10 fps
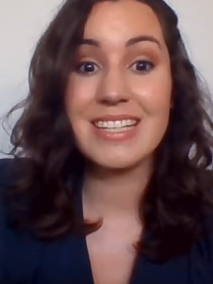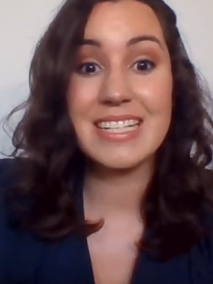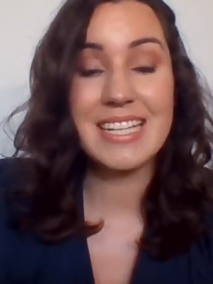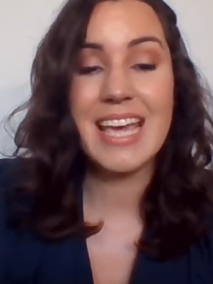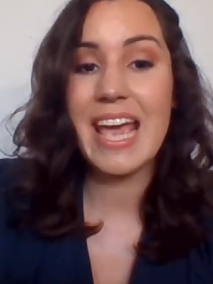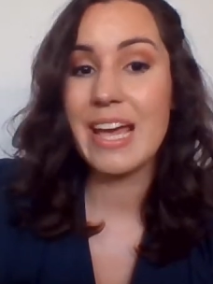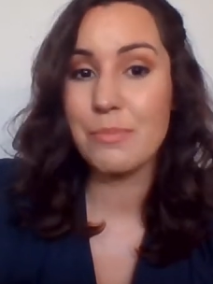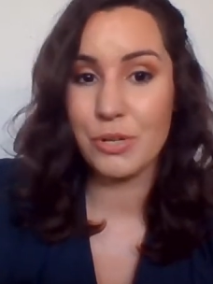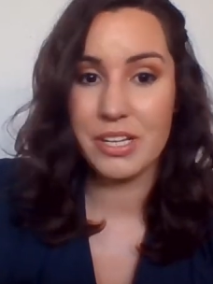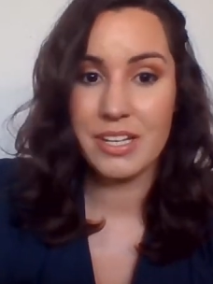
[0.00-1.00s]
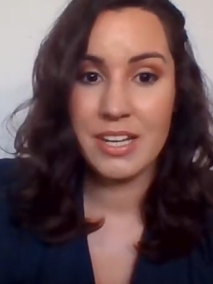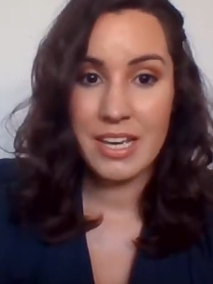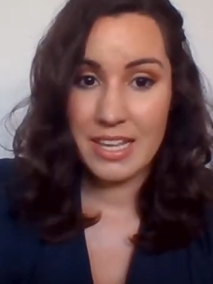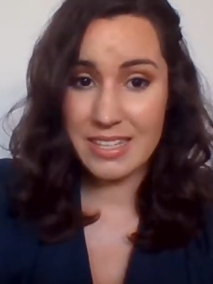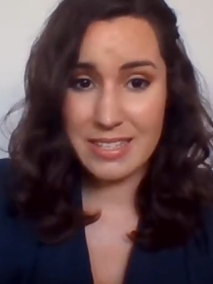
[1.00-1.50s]
the Decameron.
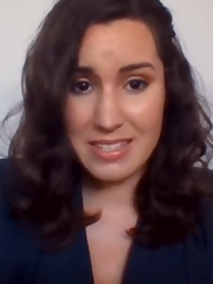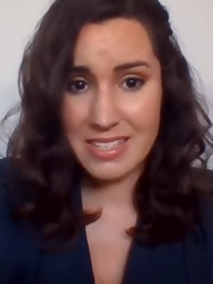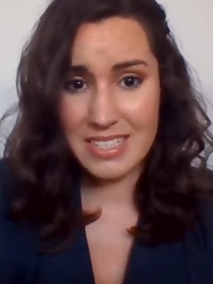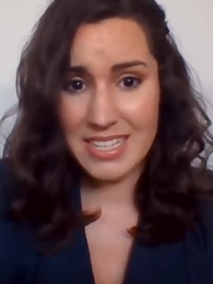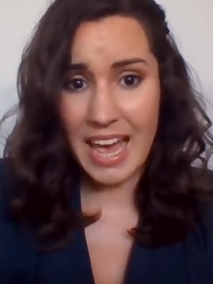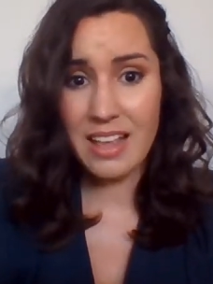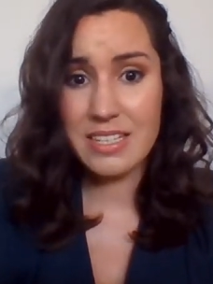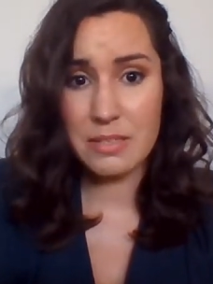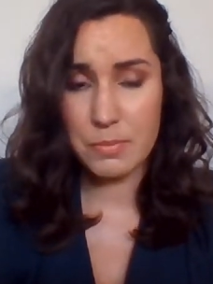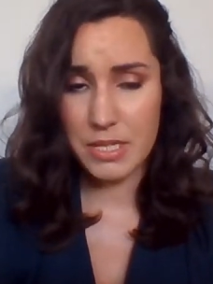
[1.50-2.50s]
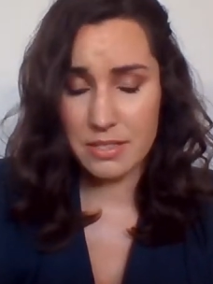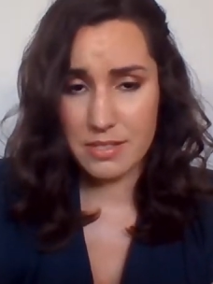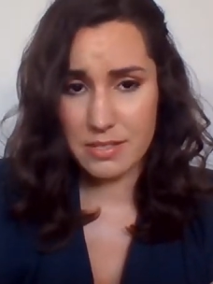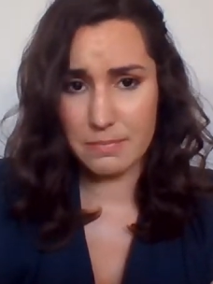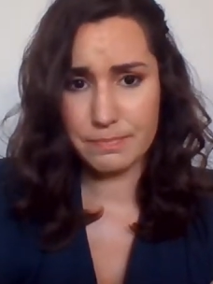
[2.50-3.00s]
This is an Italian piece